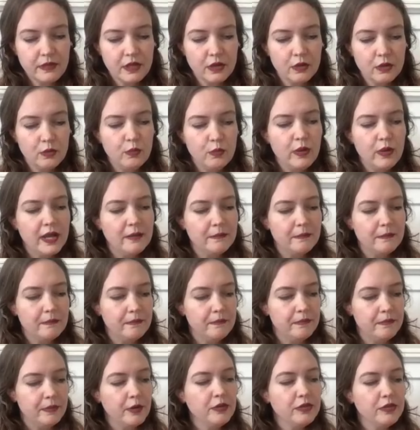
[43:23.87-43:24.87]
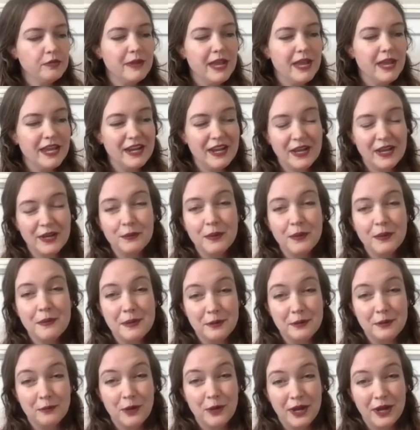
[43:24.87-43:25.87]
what both men and
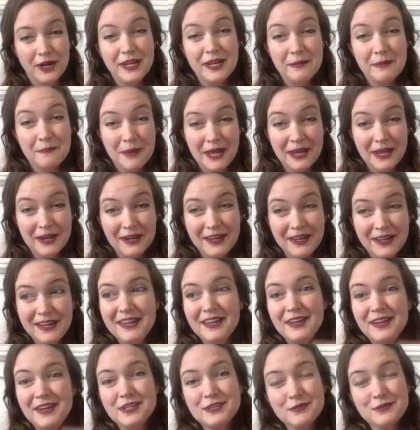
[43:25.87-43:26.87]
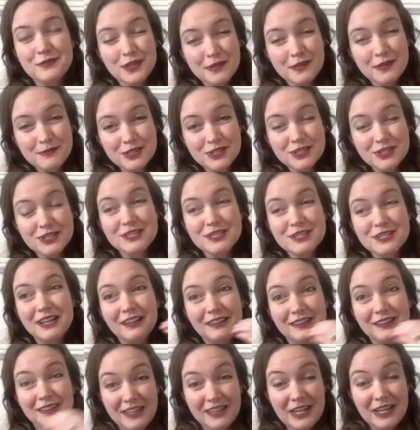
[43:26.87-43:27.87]
women want in men is for them to just
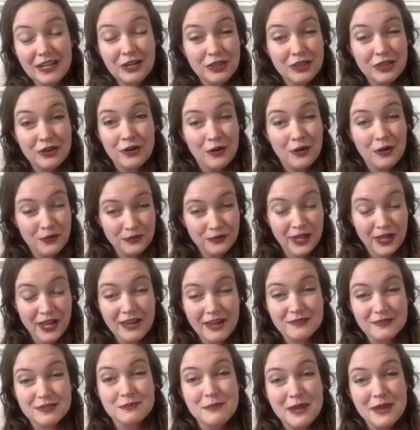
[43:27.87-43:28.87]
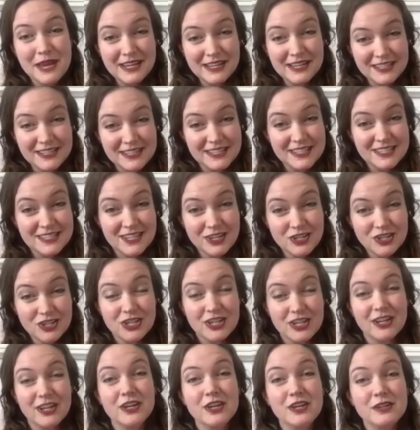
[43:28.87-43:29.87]
lead their own lives, make a
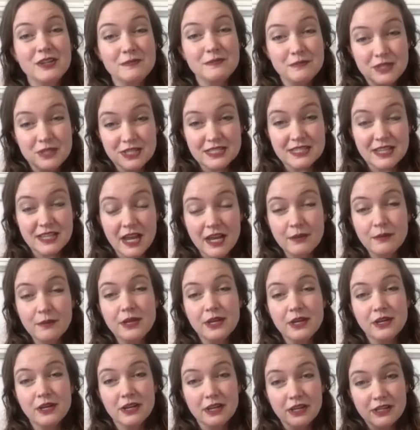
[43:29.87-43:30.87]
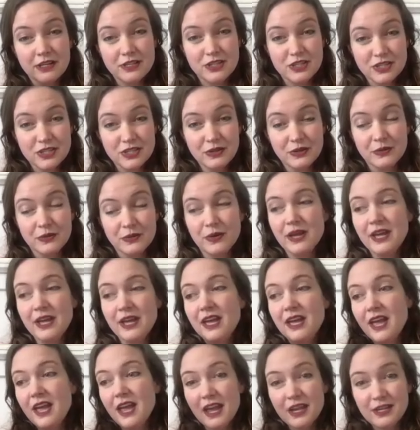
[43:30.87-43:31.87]
decision, decide what you're going to do
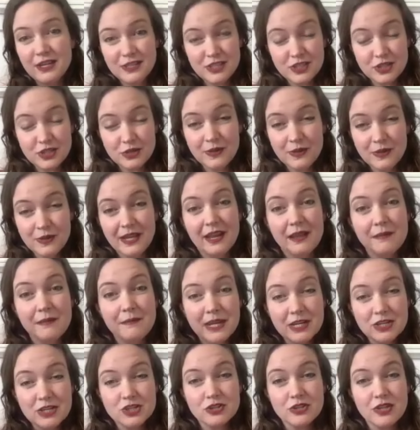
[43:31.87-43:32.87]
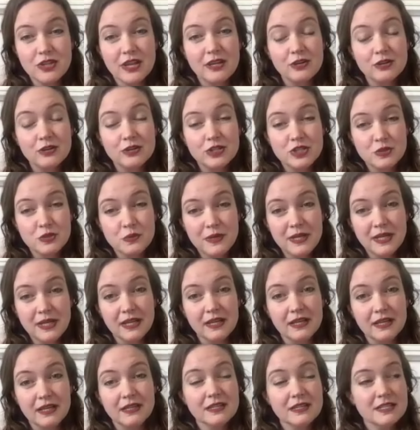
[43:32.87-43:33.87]
and do it and make sure that you're doing
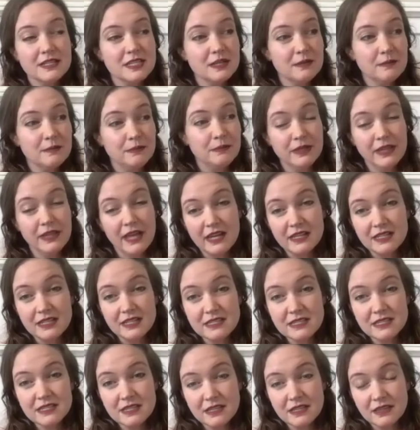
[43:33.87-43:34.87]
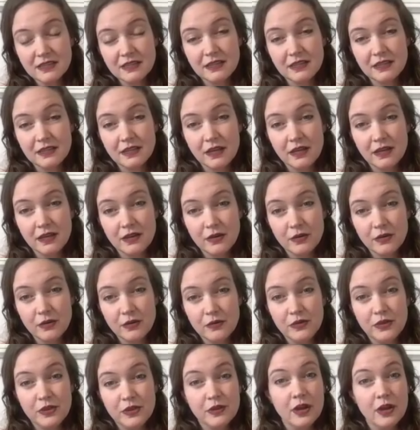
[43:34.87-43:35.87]
it to bless the
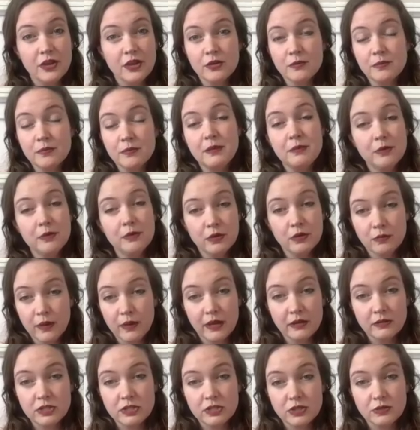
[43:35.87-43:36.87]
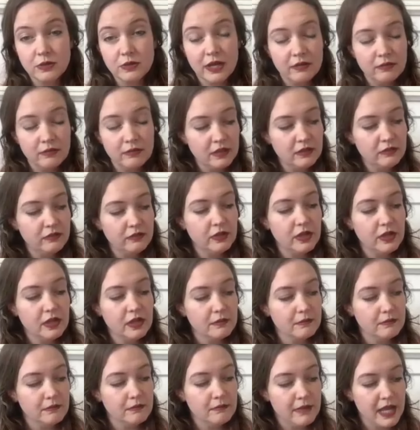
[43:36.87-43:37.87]
the other people around you. I really feel
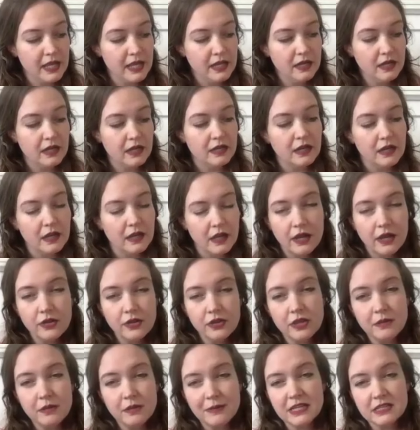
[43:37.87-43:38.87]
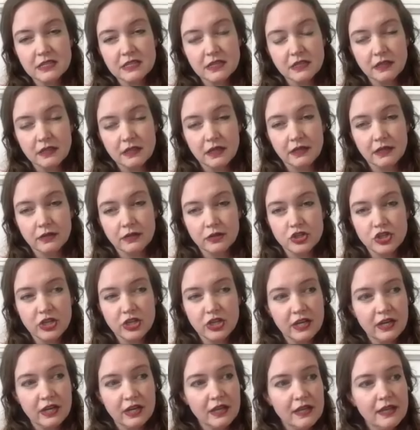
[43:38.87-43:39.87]
like men and healthy masculine
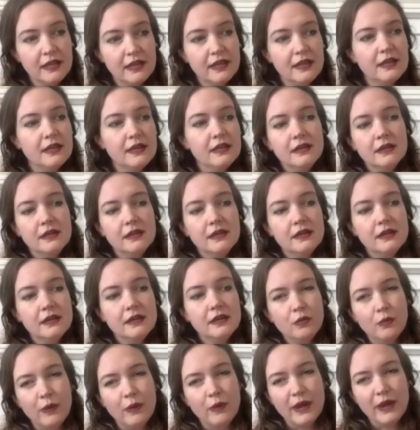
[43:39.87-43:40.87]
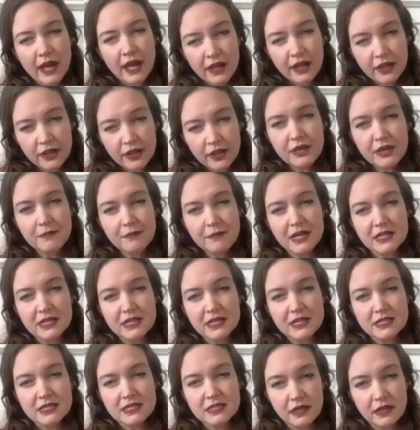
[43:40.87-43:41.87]
energy when healthy
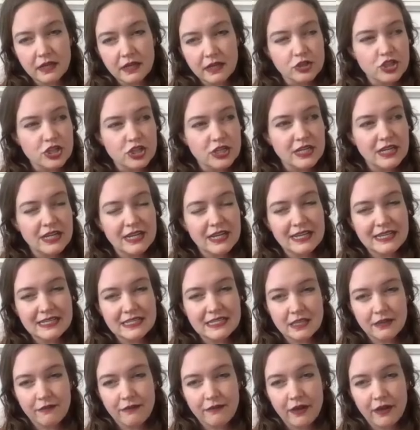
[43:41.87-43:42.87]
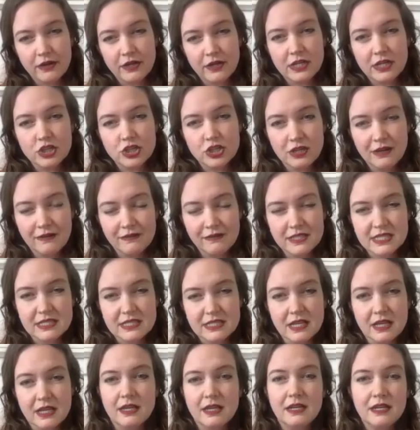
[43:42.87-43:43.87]
masculine energy is the foundation of
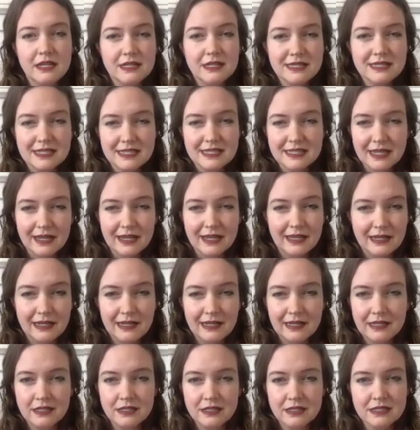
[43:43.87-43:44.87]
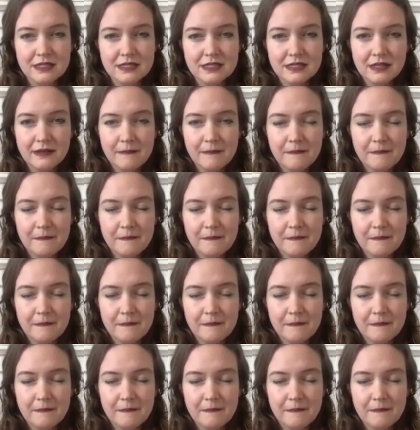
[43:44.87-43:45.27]
society, society is